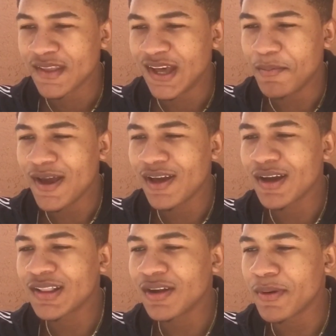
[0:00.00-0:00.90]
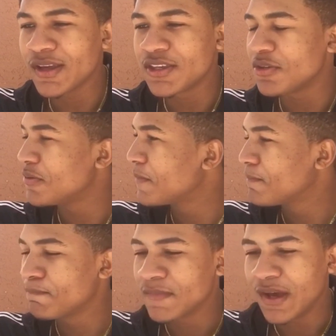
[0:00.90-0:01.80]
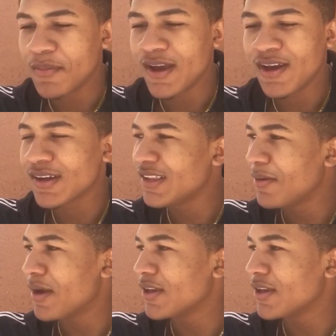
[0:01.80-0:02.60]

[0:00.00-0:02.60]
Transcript: Am I ugly or am I cute? Am I ugly or am I